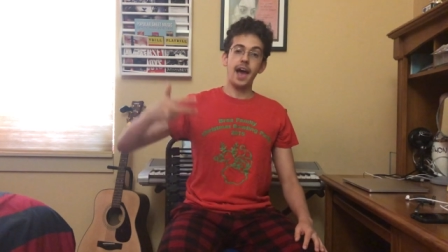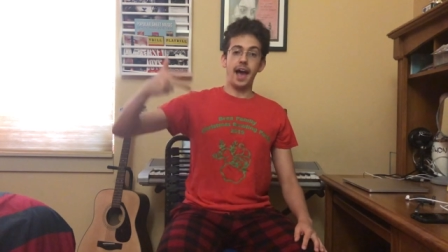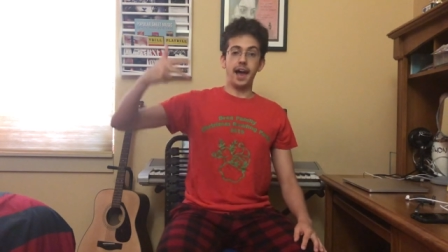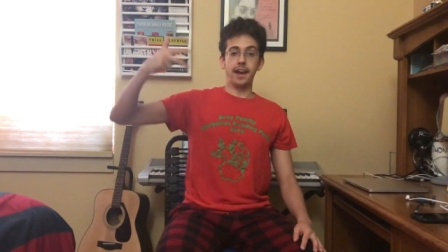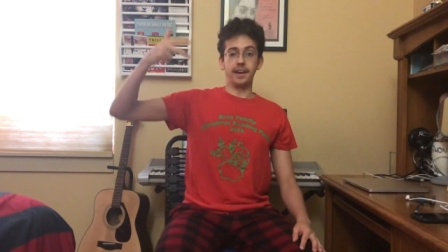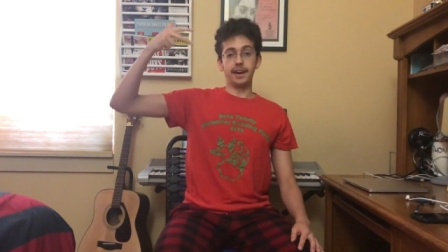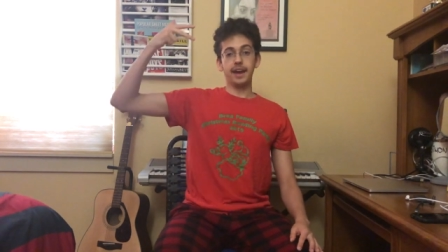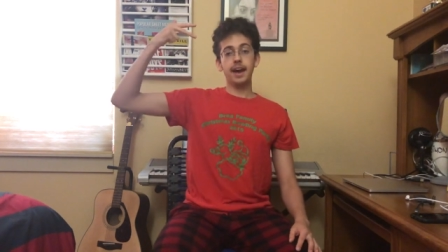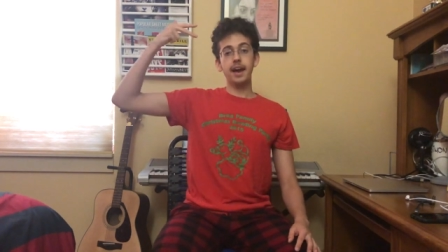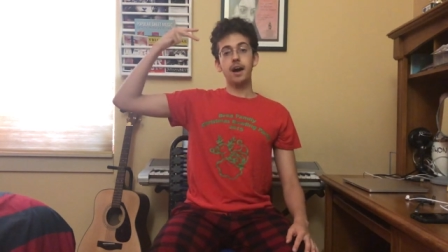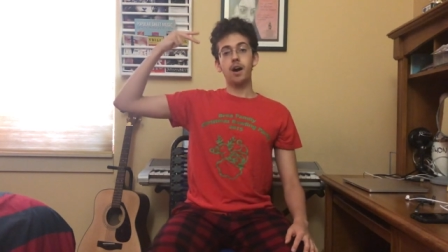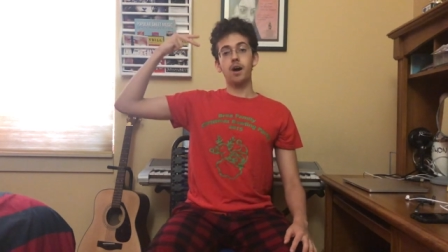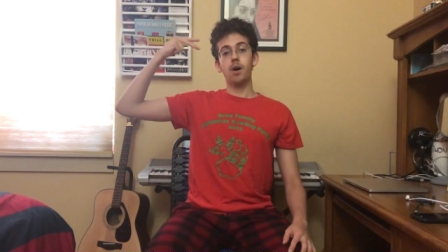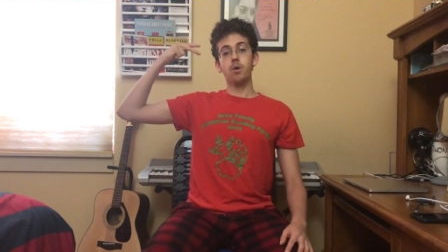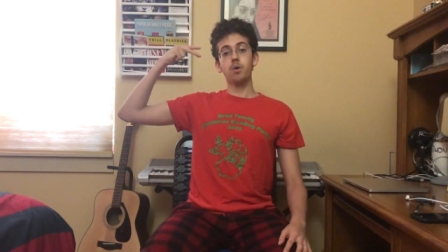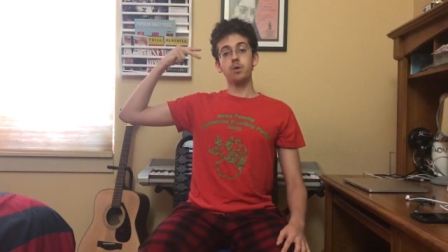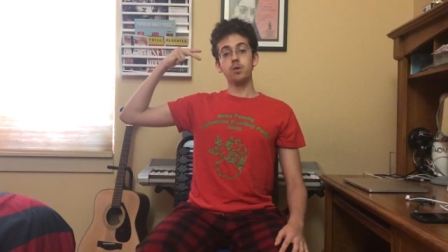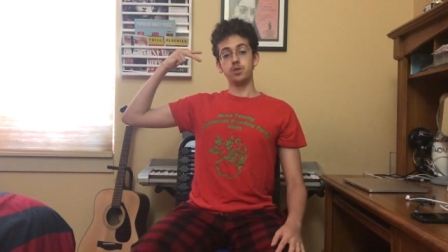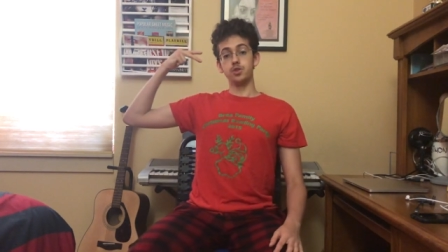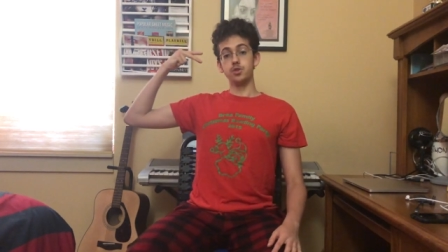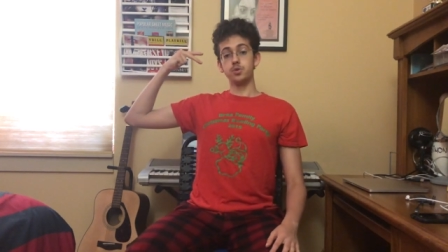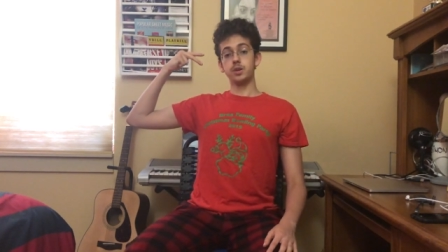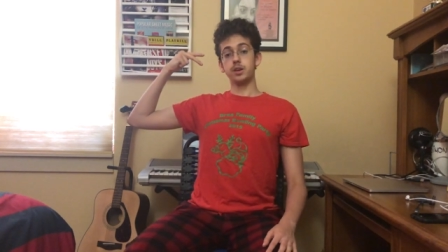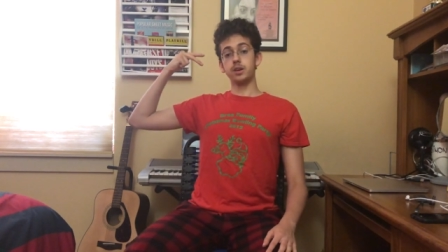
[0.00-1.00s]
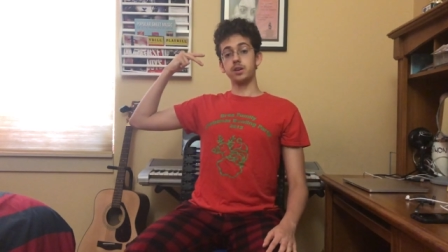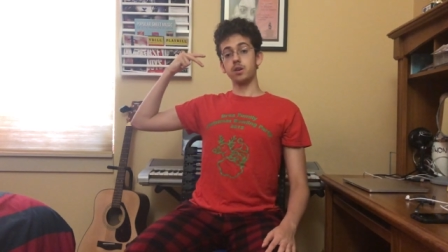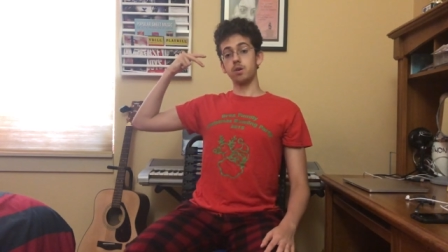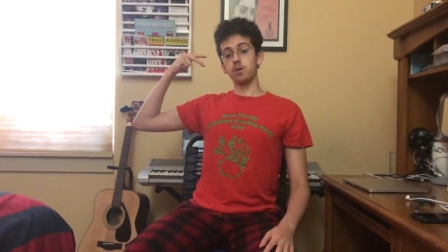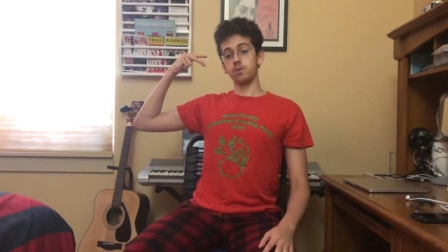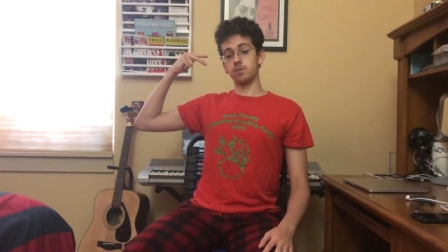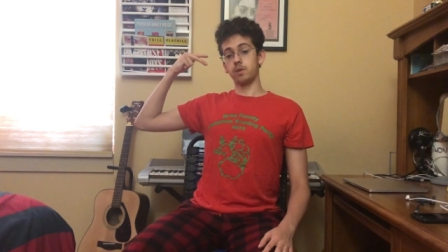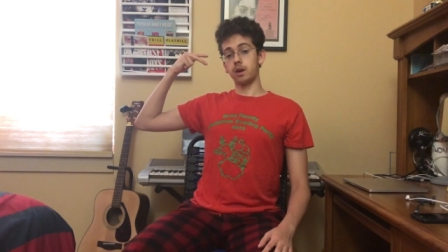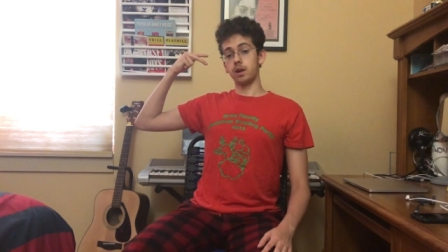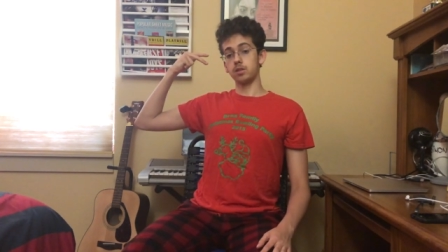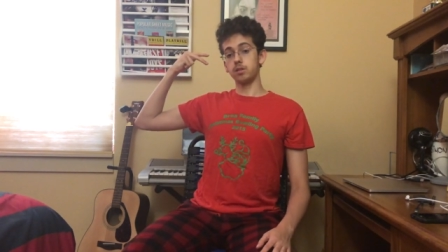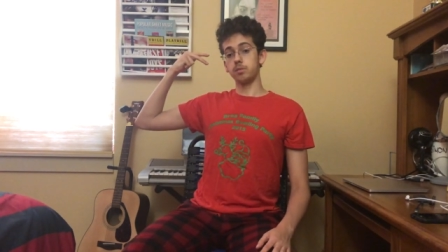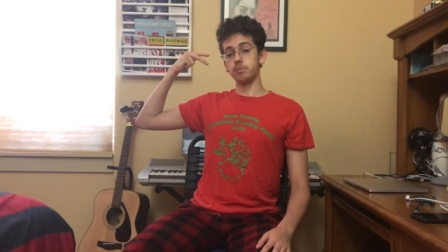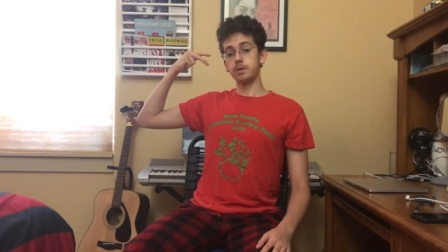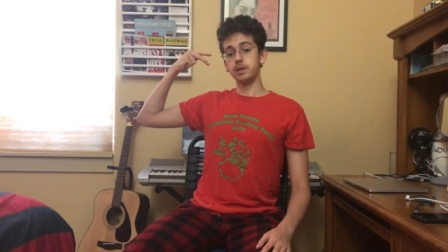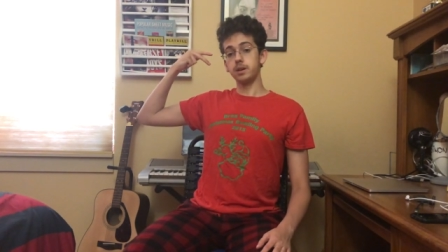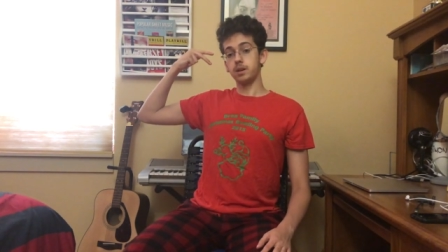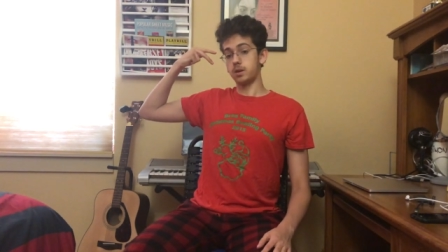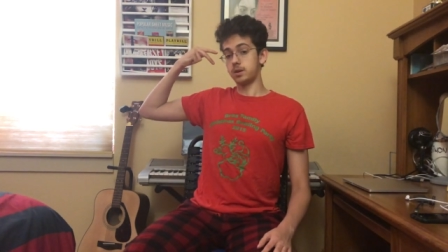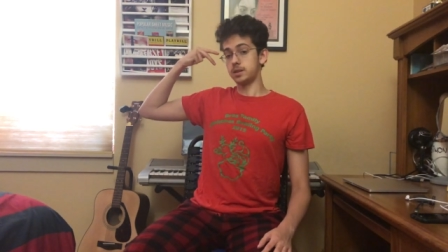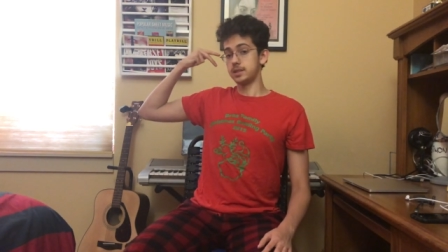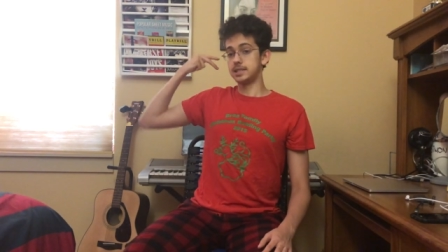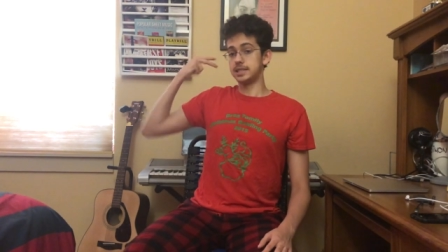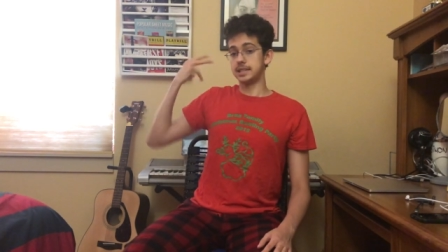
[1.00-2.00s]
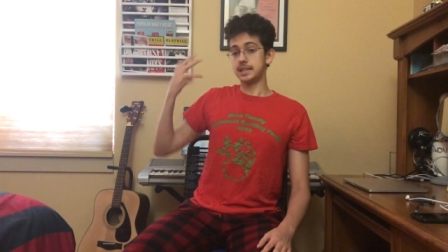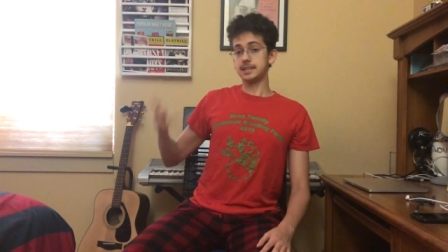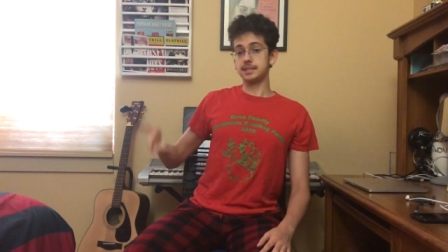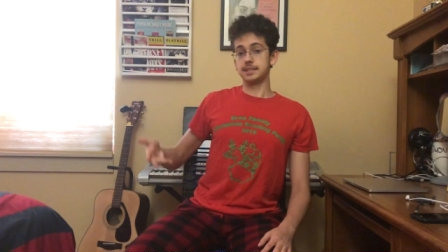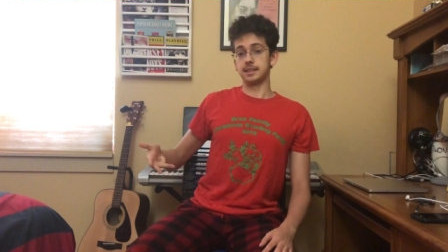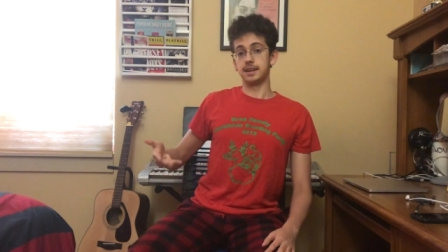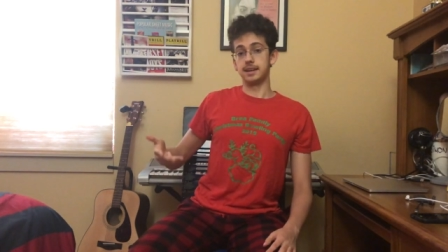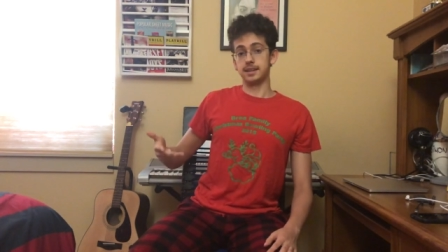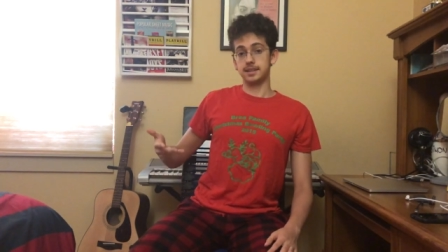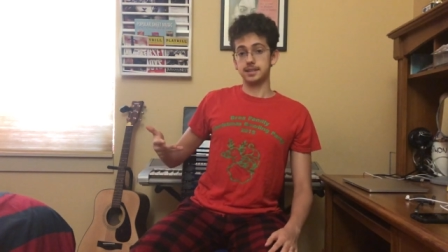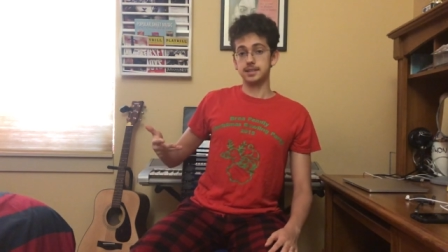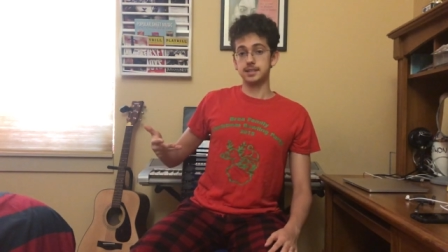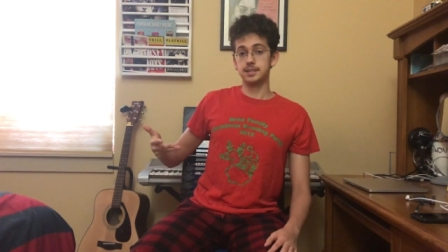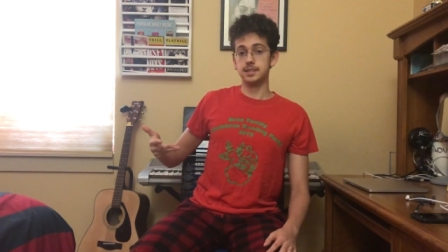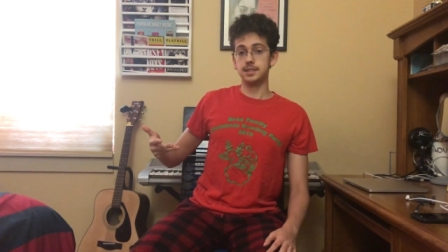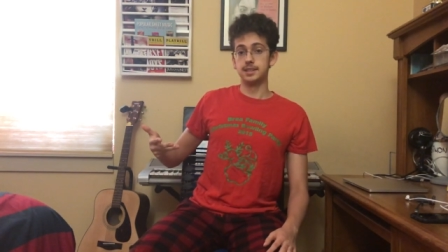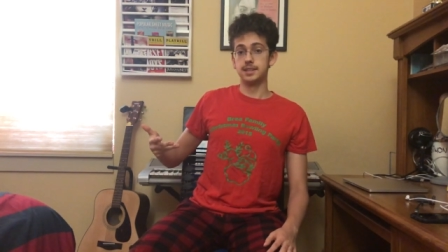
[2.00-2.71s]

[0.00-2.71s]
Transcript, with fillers: and now you can go follow me on TikTok.